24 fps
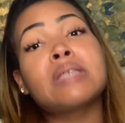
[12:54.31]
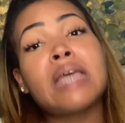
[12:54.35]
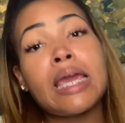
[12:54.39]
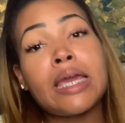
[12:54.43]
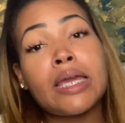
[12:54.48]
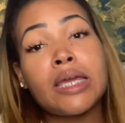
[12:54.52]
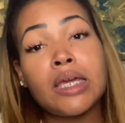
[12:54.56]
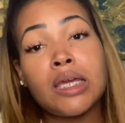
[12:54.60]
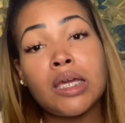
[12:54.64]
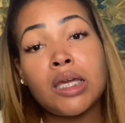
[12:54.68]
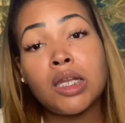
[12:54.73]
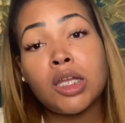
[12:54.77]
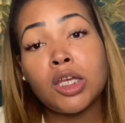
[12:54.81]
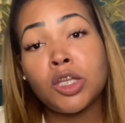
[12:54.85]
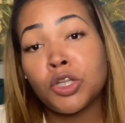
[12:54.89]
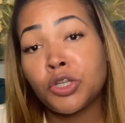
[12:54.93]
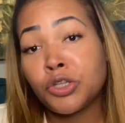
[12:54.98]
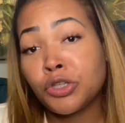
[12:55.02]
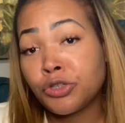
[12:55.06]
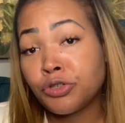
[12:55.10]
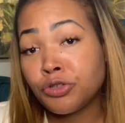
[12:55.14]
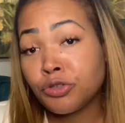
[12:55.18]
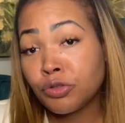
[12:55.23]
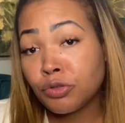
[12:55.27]
taking an
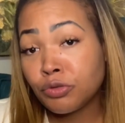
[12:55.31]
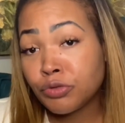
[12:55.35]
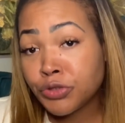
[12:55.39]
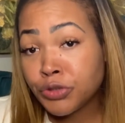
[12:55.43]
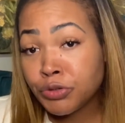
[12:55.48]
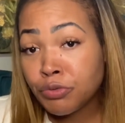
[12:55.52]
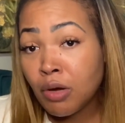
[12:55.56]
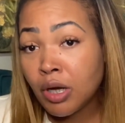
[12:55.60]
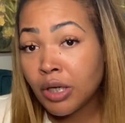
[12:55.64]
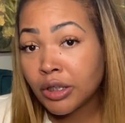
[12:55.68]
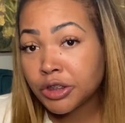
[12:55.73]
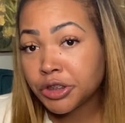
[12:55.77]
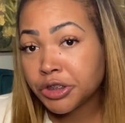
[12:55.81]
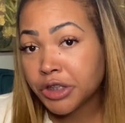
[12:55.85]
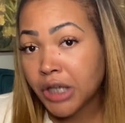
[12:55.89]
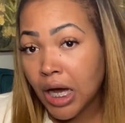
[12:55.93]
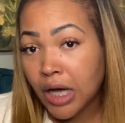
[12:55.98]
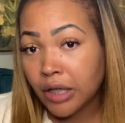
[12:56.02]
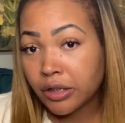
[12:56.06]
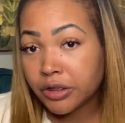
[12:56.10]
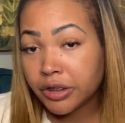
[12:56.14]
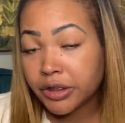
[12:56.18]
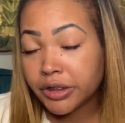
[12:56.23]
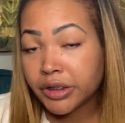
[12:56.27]
additional
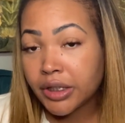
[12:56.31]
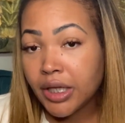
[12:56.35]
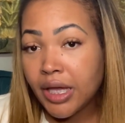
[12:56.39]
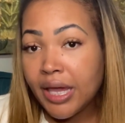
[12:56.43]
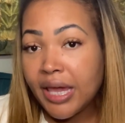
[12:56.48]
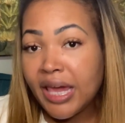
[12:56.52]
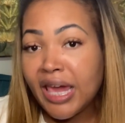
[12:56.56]
$200